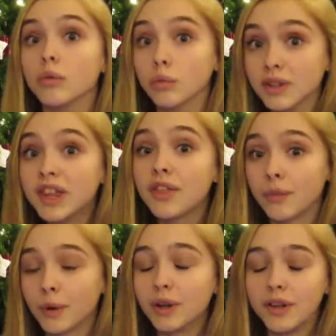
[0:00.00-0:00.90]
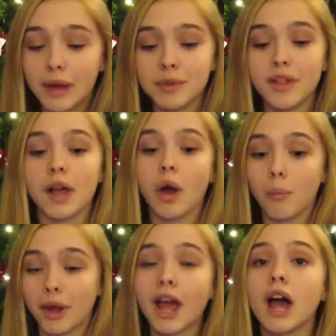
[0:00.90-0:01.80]
really thrilled. I'd be like, oh
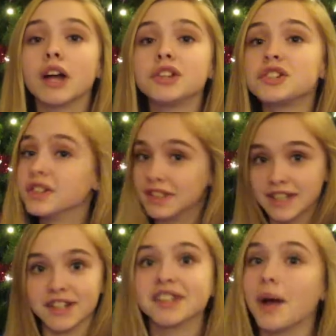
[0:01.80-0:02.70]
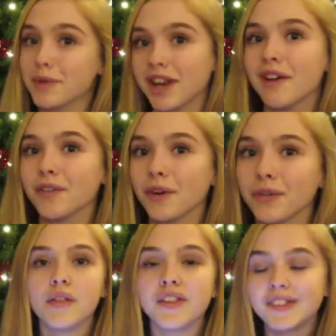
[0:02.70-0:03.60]
my gosh, they just got me an iPhone.
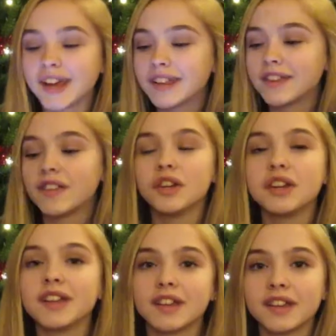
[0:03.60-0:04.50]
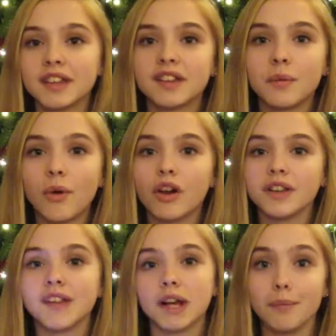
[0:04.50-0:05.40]
The second thing that you could get someone
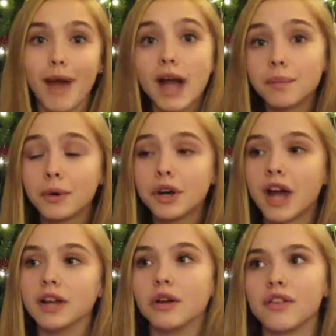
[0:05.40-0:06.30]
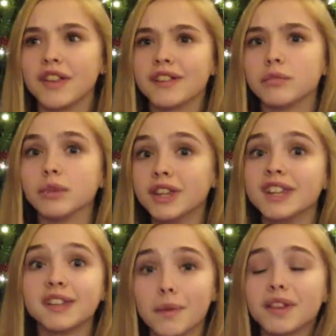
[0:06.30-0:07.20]
is like a MacBook. I know that that's really
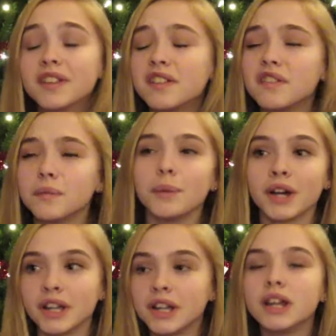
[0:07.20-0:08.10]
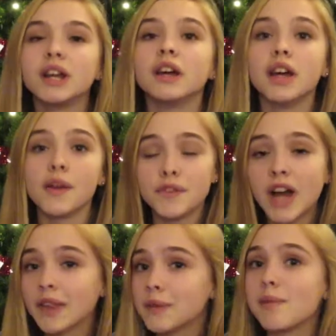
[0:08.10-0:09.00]
expensive, but if you
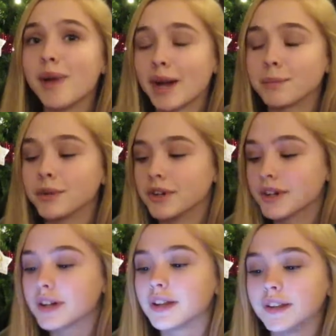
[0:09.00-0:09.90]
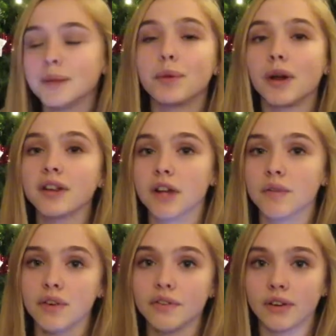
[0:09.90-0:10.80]
got them a MacBook, they'd probably love
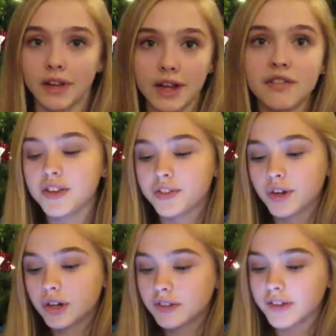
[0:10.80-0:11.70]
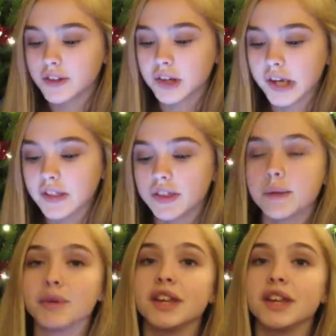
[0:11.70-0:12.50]
you for life. The third thing that you could get them